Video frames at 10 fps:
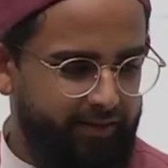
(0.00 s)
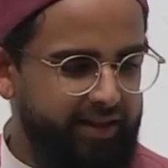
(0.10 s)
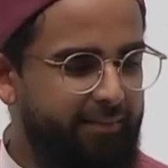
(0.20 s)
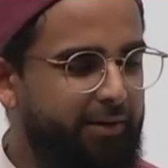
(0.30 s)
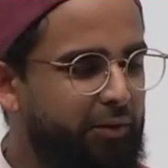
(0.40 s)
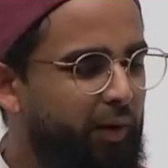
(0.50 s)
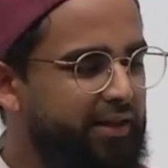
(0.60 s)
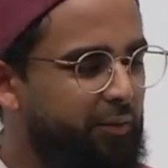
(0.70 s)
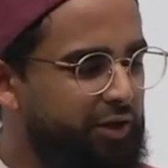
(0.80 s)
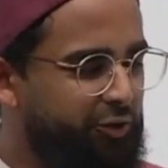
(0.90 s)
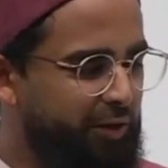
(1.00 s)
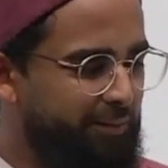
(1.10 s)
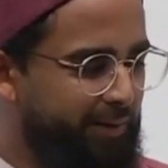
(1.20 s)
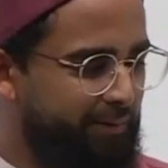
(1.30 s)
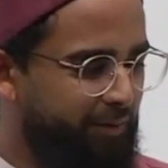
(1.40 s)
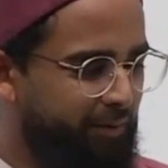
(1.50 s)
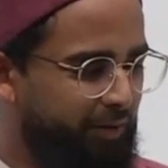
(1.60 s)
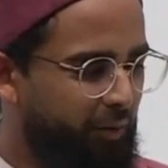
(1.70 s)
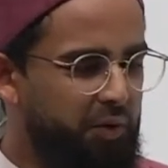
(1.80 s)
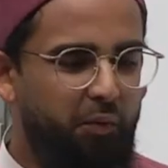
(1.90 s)
Think about the way that we treat
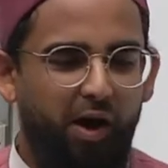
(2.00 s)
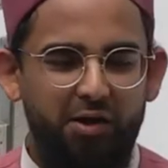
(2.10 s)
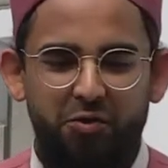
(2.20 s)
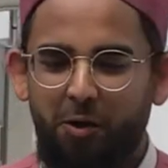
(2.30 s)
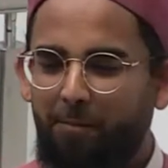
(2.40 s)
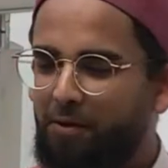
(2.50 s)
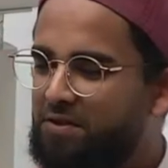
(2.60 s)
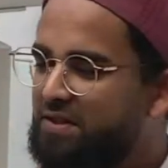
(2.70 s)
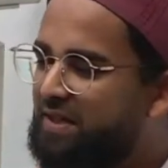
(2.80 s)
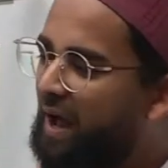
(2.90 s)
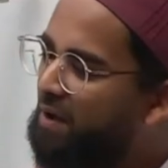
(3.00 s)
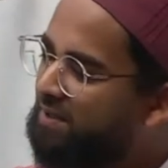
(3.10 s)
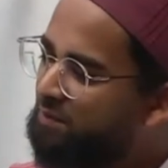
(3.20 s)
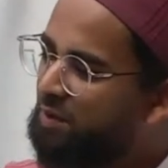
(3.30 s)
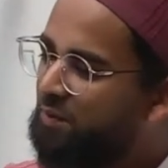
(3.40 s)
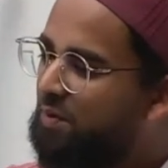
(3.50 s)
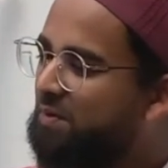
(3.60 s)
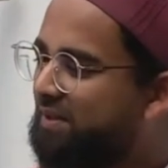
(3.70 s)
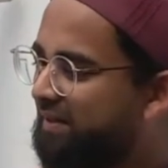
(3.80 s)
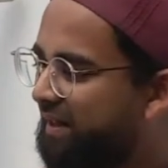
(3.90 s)
people. We walk into a person's house and we're
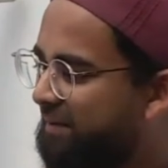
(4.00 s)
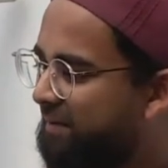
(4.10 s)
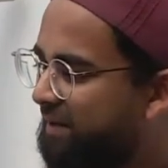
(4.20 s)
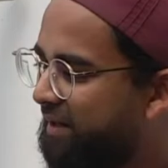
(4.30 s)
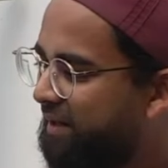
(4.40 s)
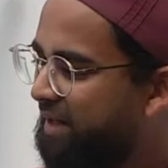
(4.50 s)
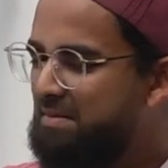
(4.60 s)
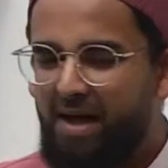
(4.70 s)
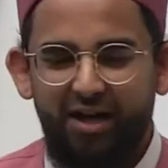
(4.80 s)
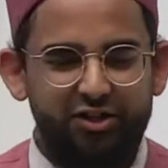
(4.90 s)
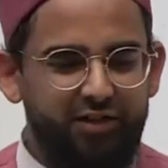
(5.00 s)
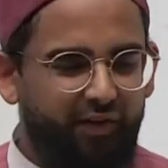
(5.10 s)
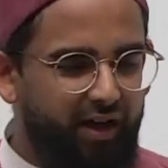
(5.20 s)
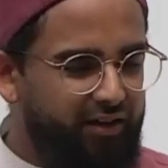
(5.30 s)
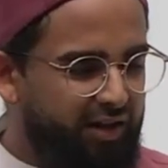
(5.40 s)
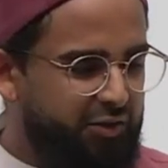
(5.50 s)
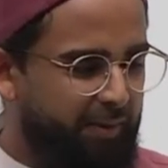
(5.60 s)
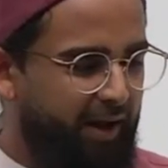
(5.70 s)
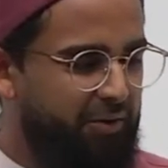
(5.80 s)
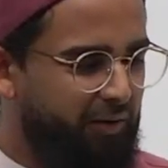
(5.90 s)
rude to them. Imagine if Allah
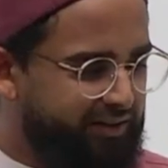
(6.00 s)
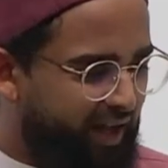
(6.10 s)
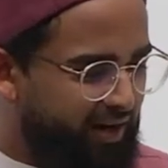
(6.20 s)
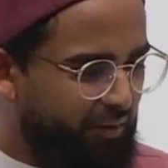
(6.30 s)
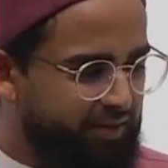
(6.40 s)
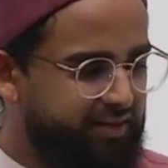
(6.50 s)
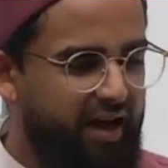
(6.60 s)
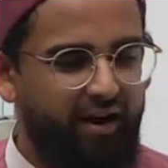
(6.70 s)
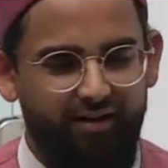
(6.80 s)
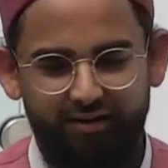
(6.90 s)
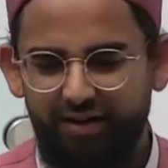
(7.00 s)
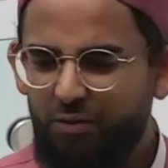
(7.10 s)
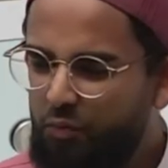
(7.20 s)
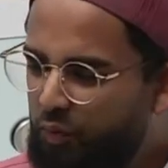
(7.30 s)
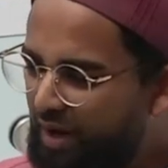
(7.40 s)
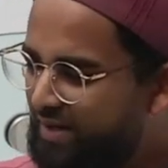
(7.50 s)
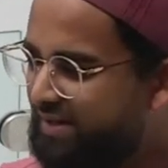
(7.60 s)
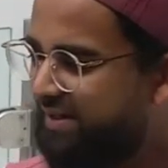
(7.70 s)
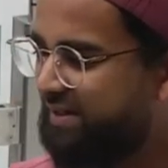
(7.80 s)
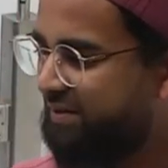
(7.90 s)
subhanahu wa ta'ala was there and He
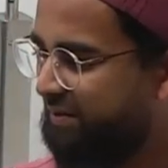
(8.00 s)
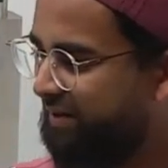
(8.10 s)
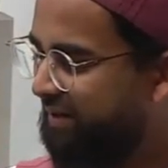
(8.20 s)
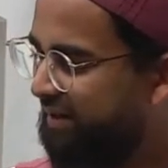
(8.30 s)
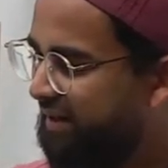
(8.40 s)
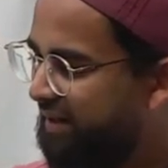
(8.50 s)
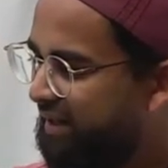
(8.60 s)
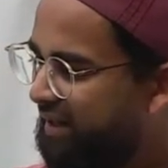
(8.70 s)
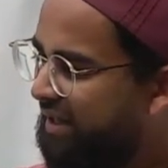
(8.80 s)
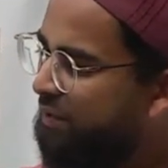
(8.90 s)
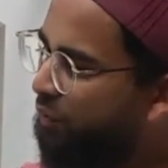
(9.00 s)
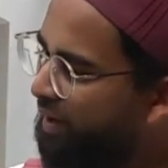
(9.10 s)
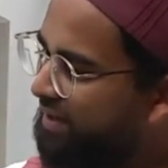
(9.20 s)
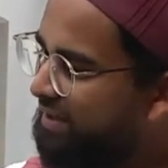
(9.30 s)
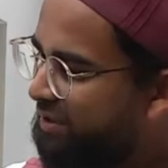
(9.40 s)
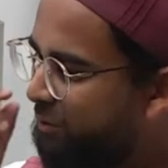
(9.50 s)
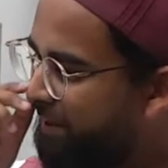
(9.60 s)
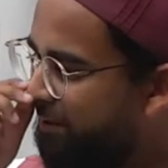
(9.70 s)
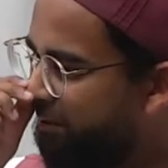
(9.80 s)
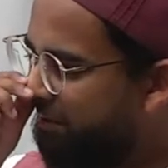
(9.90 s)
witnessed you he witnessed you
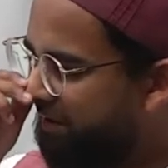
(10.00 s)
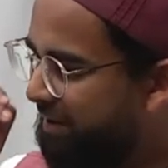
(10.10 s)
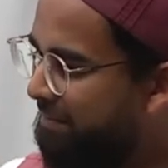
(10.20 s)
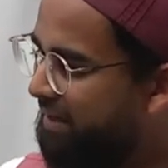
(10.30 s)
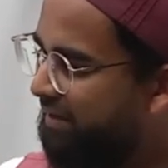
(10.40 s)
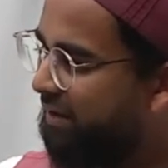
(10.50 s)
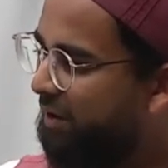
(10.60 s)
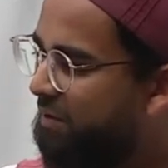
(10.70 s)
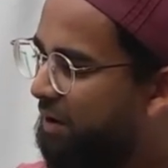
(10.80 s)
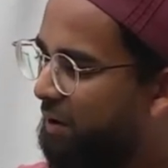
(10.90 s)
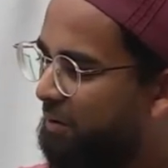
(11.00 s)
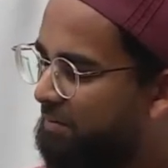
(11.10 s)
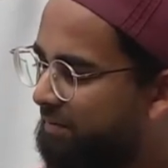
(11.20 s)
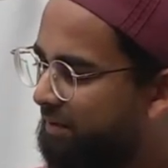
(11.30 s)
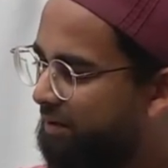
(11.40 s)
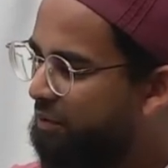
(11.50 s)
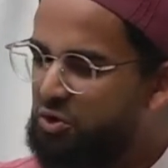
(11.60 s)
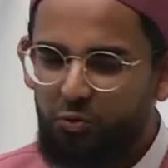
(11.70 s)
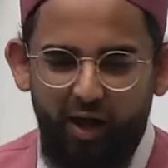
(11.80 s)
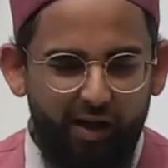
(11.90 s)
being rude to somebody in their own home.
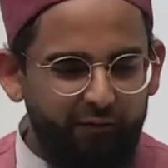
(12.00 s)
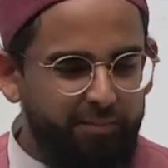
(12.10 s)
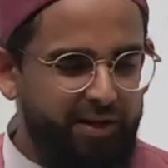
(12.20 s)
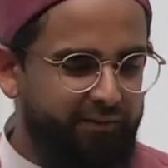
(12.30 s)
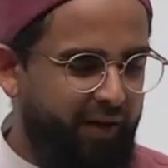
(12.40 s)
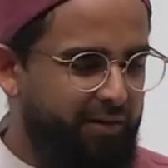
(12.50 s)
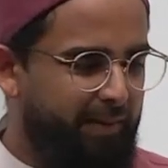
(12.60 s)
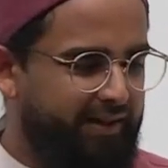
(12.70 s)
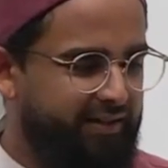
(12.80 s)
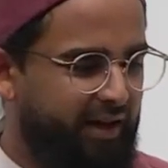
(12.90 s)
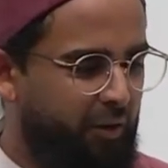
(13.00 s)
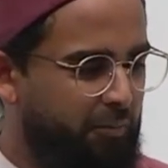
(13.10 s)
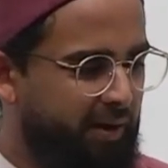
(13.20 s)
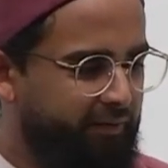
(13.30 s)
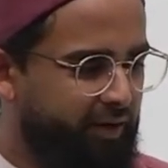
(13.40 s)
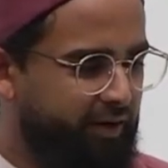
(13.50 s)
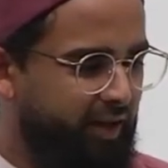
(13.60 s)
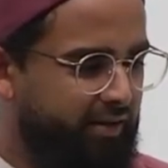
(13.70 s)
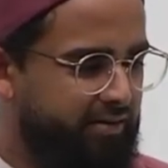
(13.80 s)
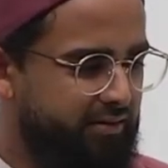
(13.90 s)
Would you ever be invited back to that home ever
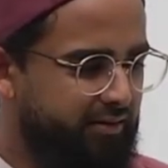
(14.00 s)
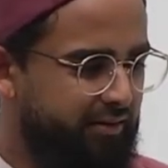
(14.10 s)
again?